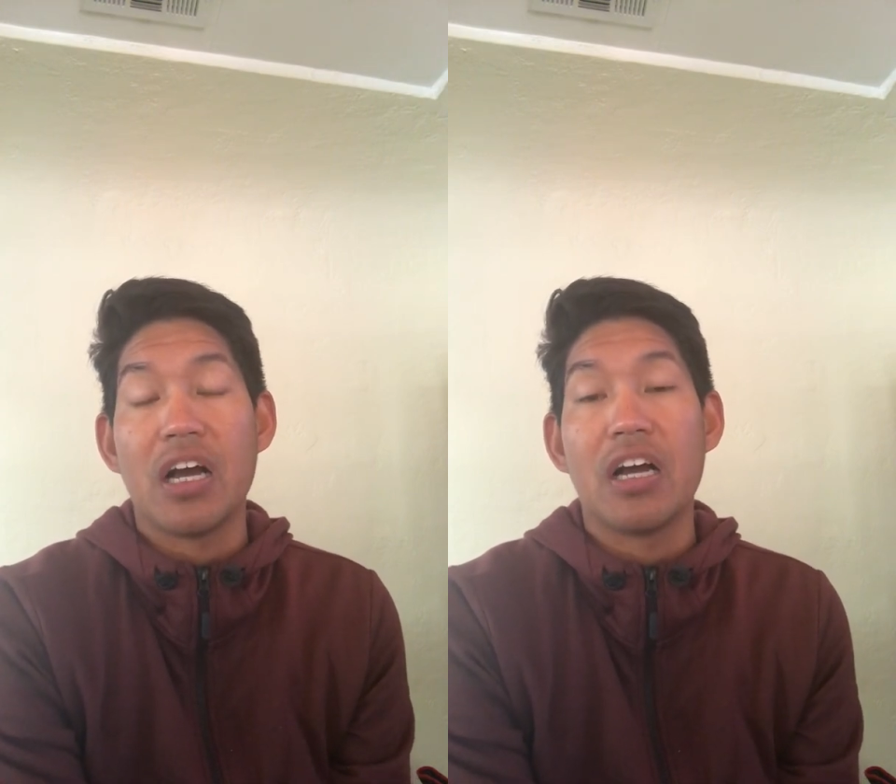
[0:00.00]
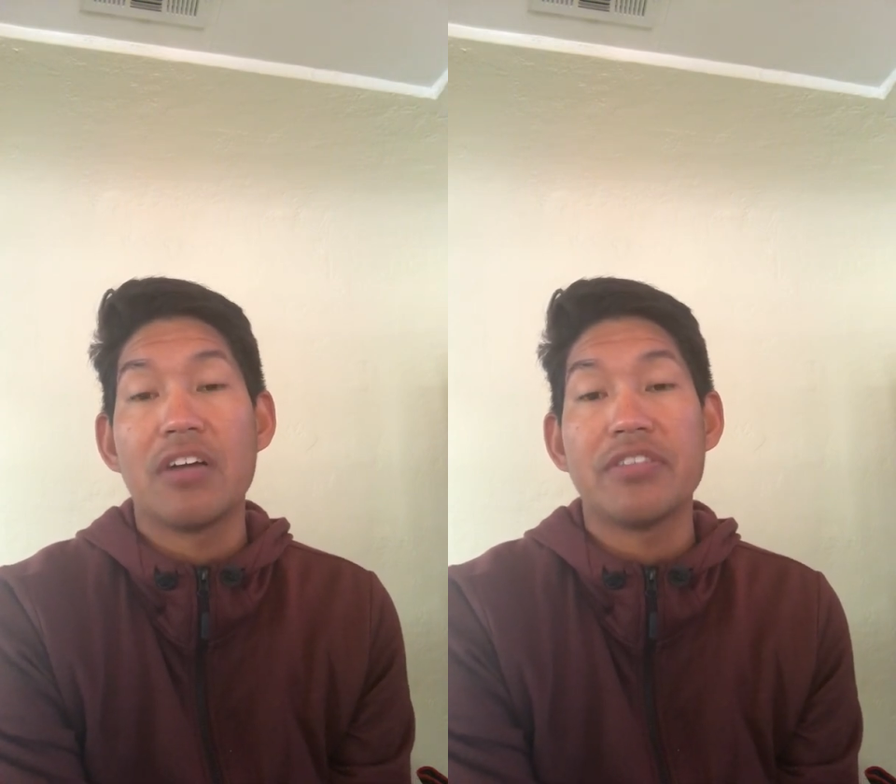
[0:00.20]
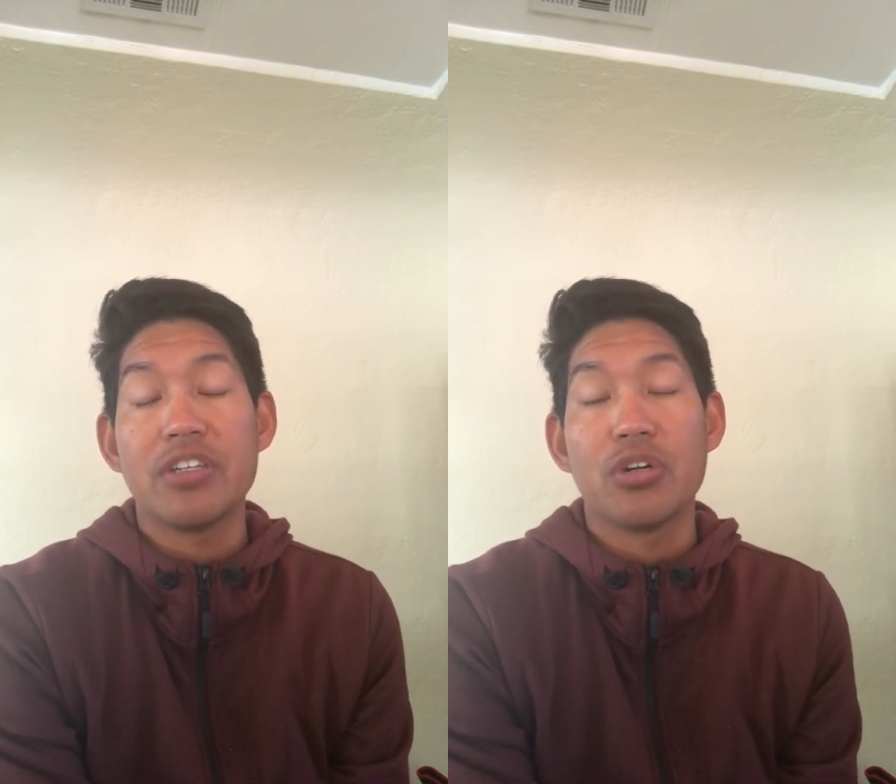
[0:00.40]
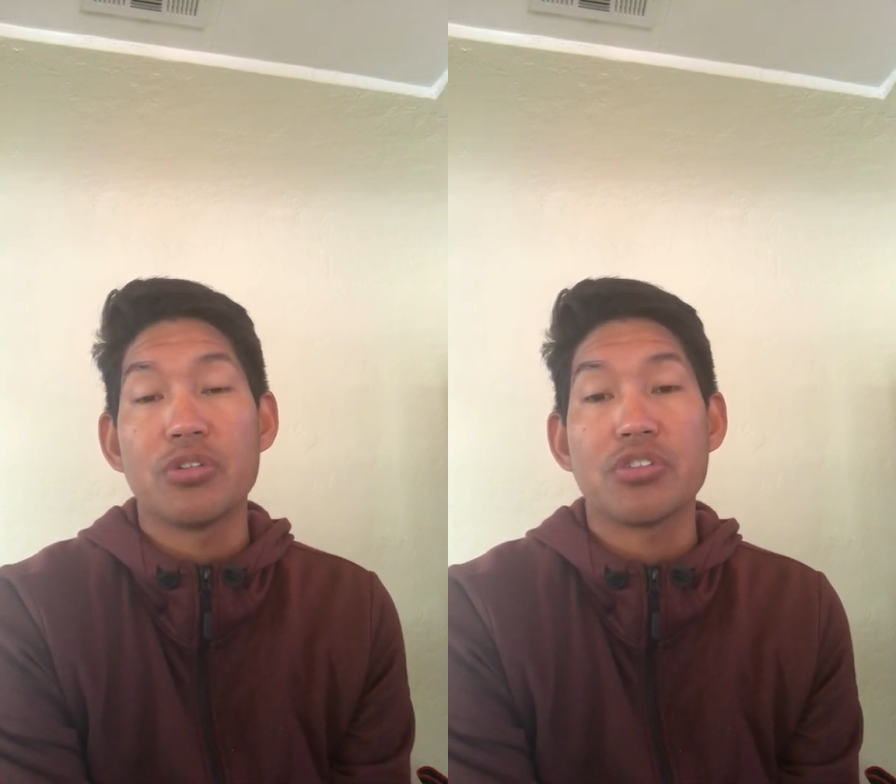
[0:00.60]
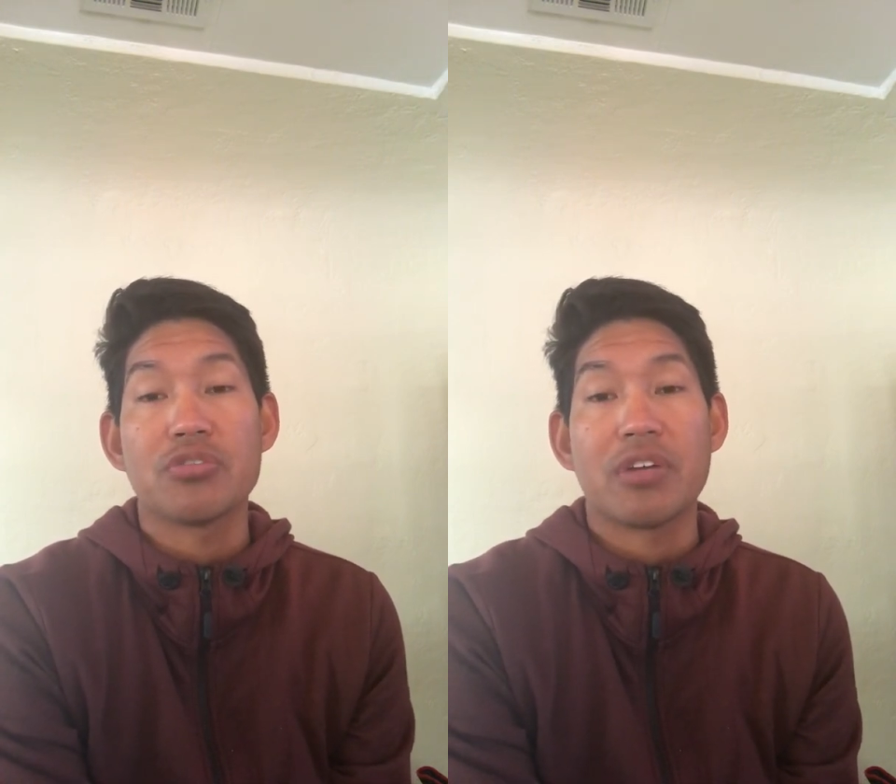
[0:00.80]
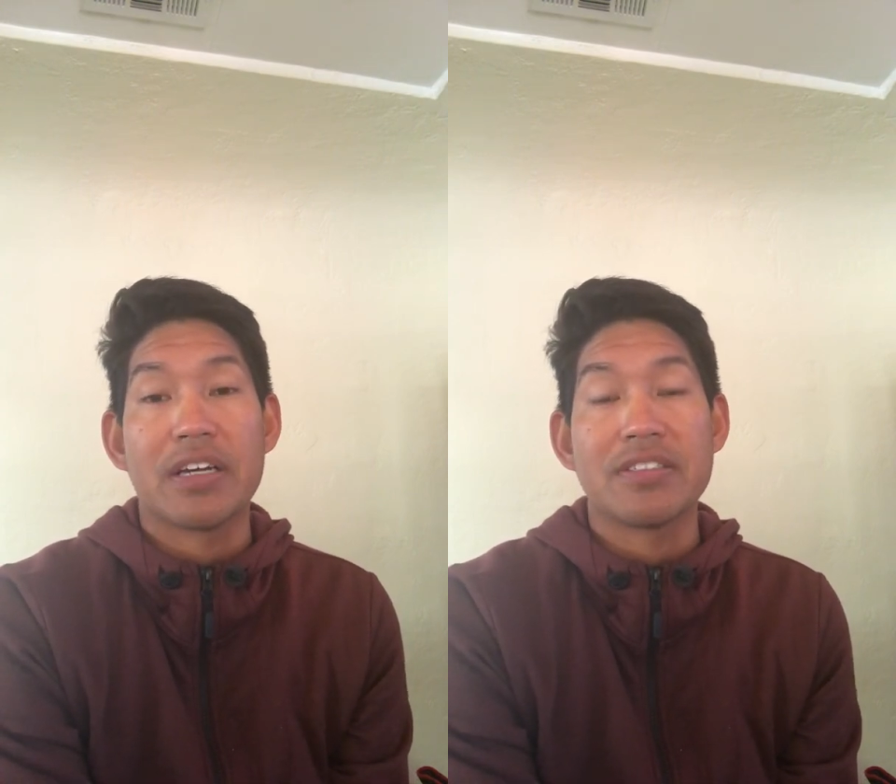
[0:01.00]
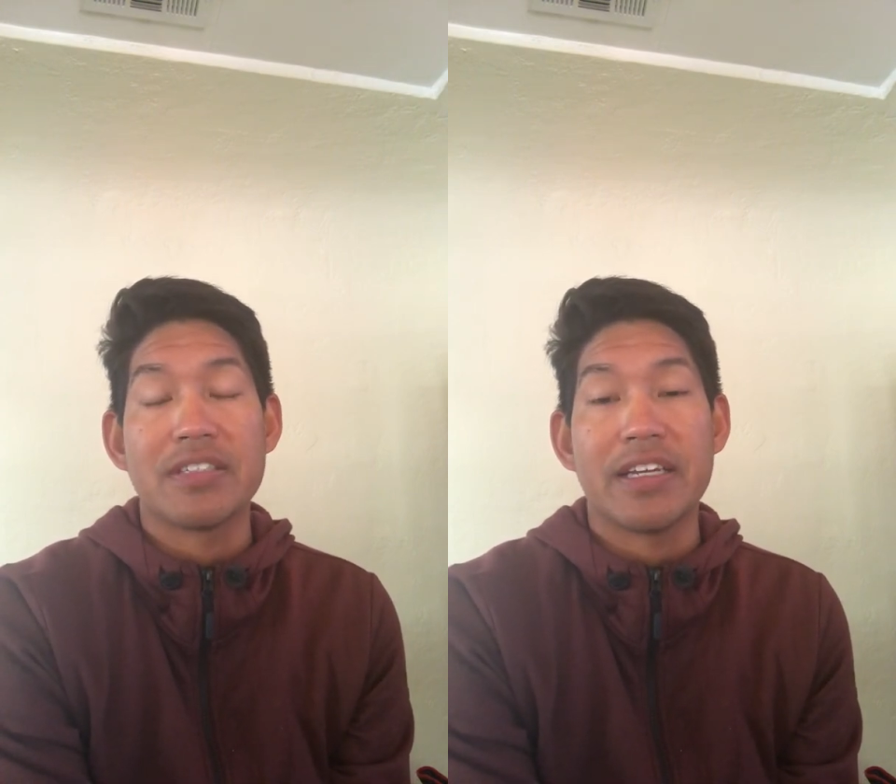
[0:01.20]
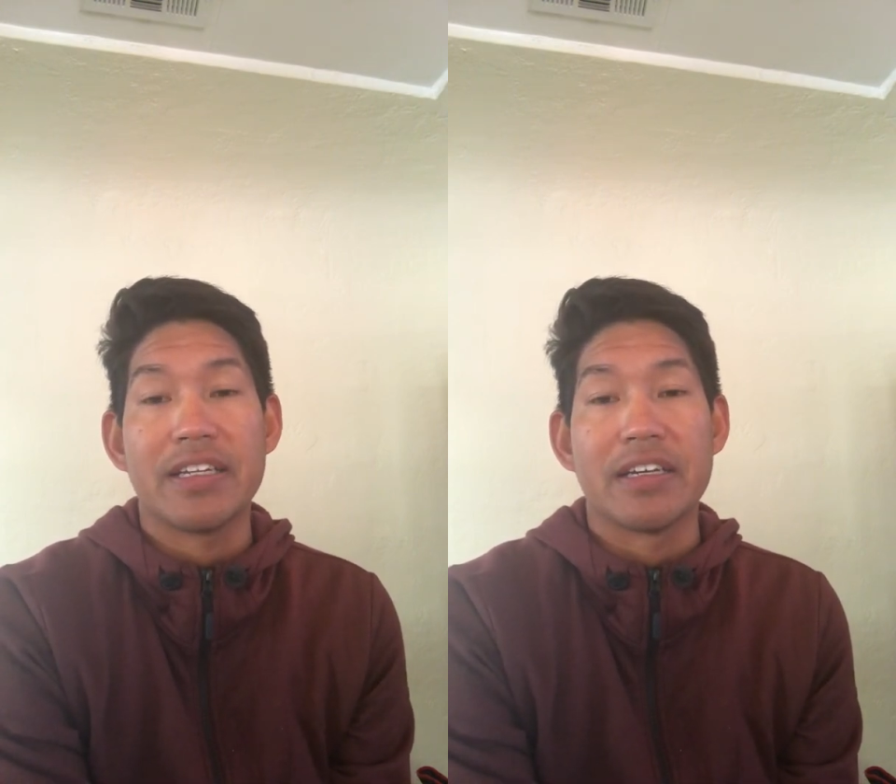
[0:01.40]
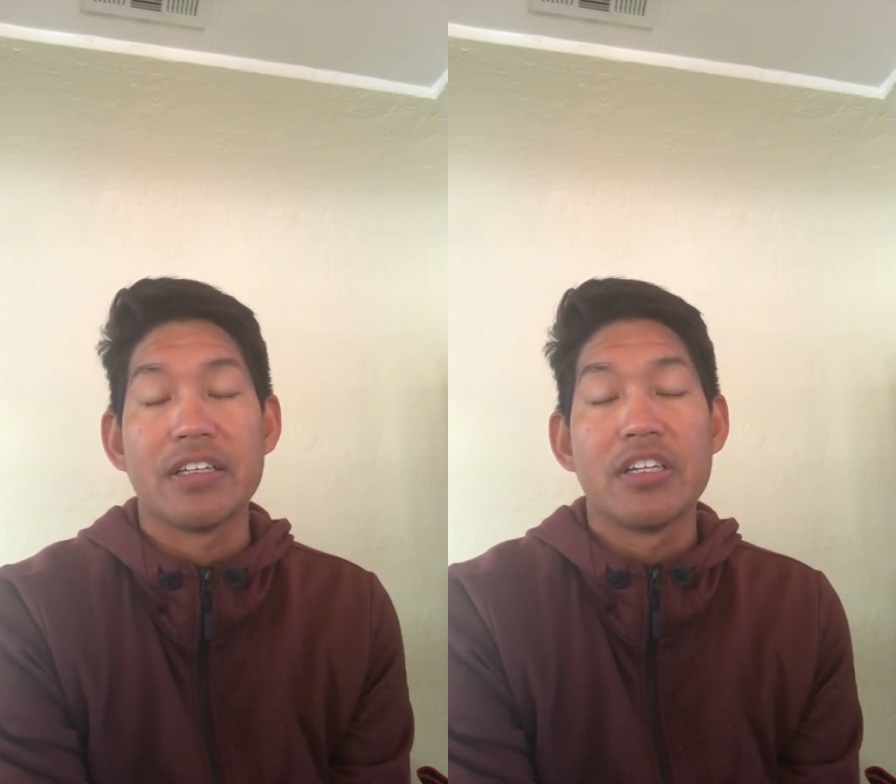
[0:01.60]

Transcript: of the ocean tracks data.